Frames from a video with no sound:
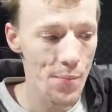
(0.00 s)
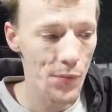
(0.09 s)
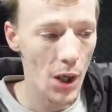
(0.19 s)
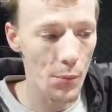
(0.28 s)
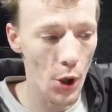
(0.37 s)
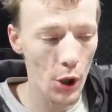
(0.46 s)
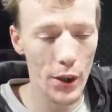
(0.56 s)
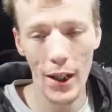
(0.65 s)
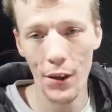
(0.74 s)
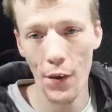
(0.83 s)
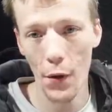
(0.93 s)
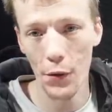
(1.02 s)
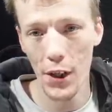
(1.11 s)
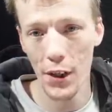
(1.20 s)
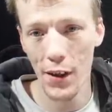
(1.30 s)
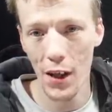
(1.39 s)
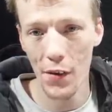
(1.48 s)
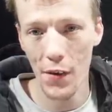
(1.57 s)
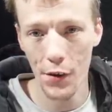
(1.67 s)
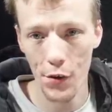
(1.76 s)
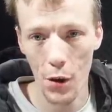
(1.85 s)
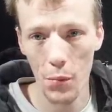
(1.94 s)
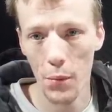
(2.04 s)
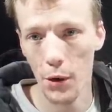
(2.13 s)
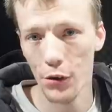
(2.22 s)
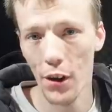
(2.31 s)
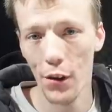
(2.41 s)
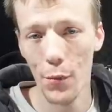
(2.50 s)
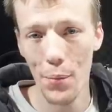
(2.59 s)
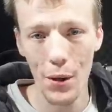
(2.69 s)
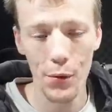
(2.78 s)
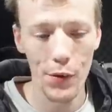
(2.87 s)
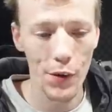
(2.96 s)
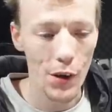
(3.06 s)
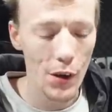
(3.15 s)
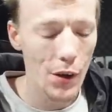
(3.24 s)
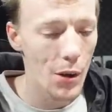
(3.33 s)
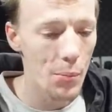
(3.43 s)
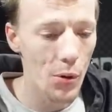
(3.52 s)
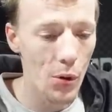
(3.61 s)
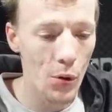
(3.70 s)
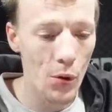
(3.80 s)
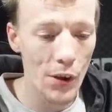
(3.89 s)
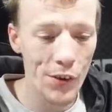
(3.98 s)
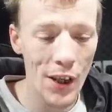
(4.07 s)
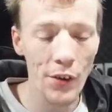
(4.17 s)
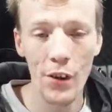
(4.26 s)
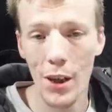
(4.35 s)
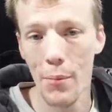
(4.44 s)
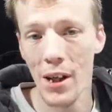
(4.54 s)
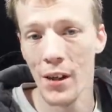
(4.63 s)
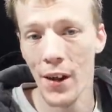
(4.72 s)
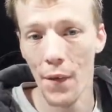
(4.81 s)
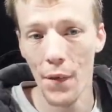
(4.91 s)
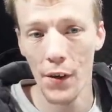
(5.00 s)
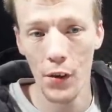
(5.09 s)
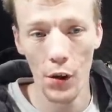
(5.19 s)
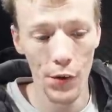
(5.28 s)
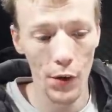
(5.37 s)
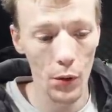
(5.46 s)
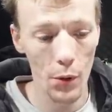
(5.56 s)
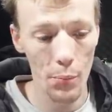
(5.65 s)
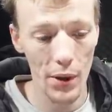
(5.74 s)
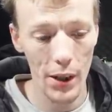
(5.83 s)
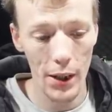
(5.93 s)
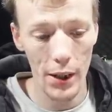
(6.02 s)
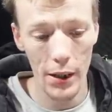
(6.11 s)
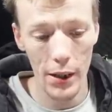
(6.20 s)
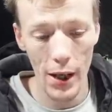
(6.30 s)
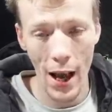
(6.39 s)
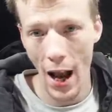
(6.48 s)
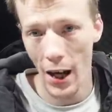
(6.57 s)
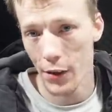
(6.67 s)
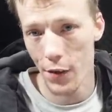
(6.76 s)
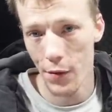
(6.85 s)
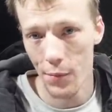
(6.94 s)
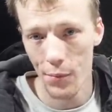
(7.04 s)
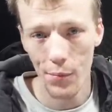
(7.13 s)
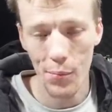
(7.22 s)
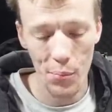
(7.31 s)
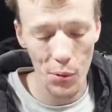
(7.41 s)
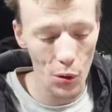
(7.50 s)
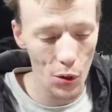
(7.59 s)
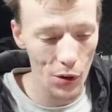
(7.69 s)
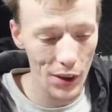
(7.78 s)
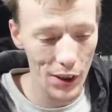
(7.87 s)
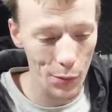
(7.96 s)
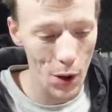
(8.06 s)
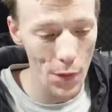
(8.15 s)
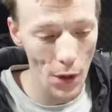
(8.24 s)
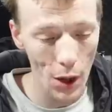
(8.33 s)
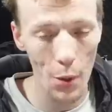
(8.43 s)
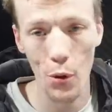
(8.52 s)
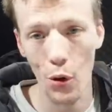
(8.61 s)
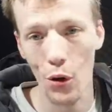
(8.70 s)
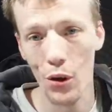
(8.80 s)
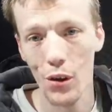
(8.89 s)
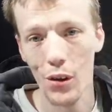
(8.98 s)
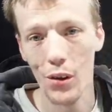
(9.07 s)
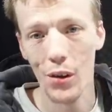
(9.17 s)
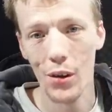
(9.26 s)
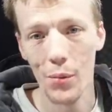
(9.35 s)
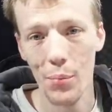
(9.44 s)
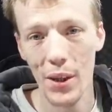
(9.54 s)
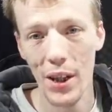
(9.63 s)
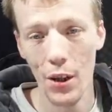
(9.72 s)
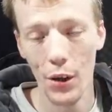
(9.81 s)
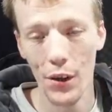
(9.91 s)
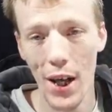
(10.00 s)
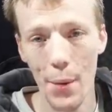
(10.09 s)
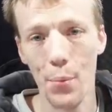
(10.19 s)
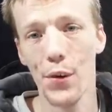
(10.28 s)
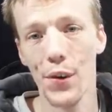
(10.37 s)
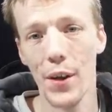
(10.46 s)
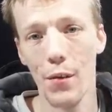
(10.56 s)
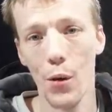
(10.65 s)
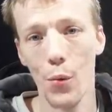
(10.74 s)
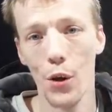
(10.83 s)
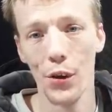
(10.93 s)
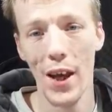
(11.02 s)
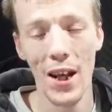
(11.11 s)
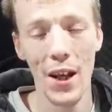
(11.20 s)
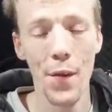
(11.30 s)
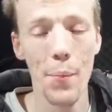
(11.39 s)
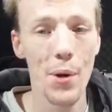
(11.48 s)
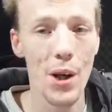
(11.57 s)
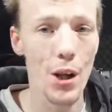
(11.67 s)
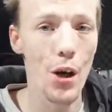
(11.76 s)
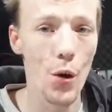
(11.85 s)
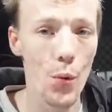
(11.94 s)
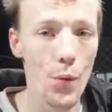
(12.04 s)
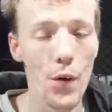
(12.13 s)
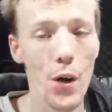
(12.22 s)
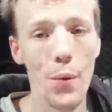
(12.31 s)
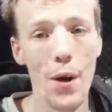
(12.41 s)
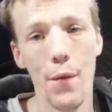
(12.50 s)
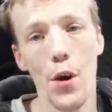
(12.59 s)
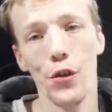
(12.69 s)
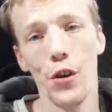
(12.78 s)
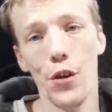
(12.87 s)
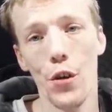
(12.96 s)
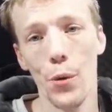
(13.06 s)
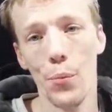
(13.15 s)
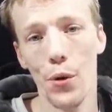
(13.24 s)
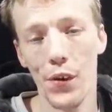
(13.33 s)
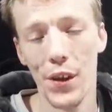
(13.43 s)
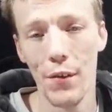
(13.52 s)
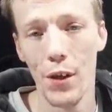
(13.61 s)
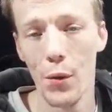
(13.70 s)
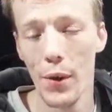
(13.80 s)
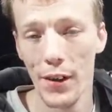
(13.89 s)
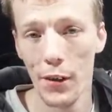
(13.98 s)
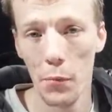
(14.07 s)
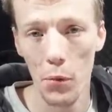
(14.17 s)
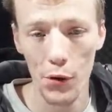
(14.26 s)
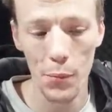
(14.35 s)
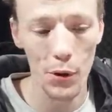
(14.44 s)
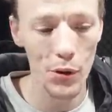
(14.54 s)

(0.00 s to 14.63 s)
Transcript: I'm not going to get into those details, that's not what my channel's about, but essentially it means that this console can be hacked, but it's worth a lot more being on 8.01. Anything below firmware version 9.0 is exploitable.